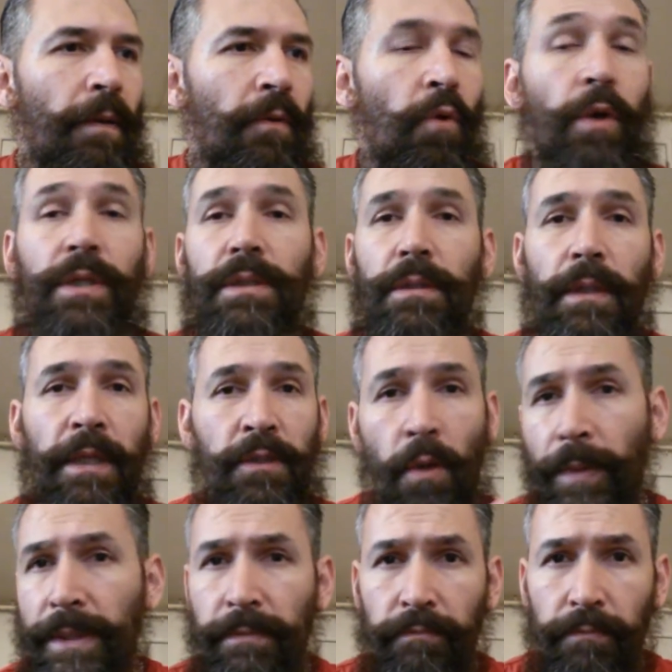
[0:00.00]
course, as
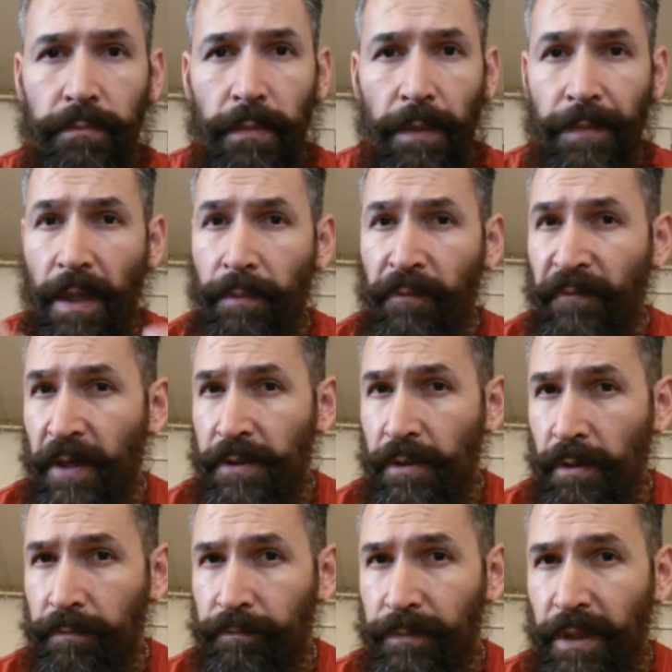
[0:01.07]
always, I'm not a
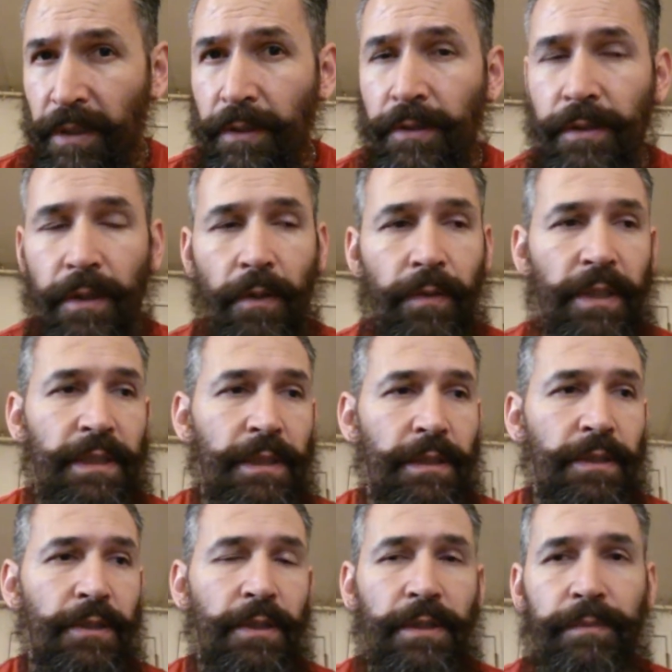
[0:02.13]
professional, so this is
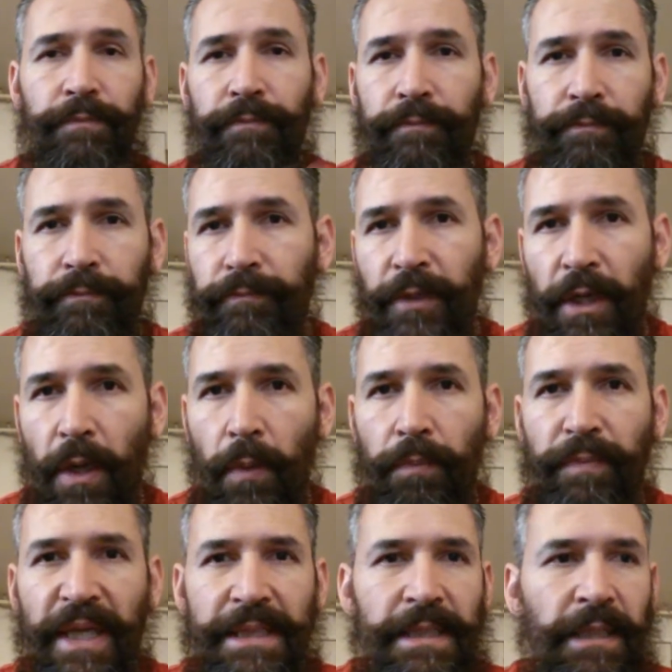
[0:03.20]
just, you know,
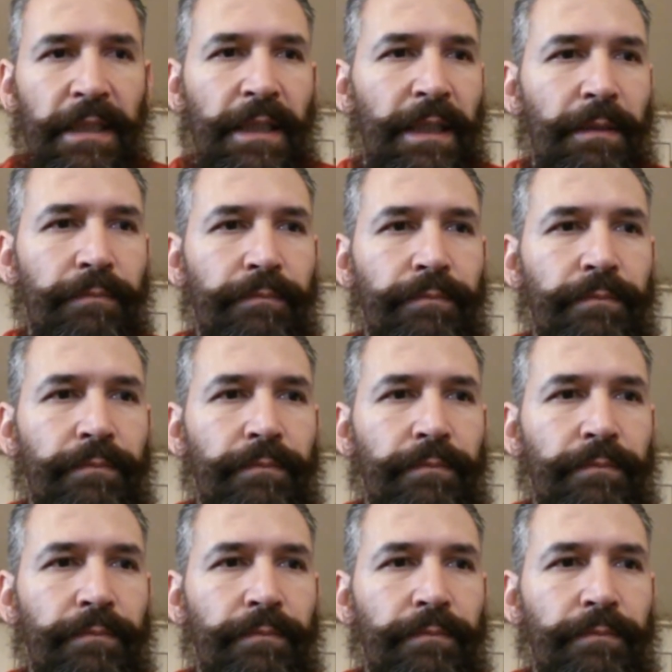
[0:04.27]
basically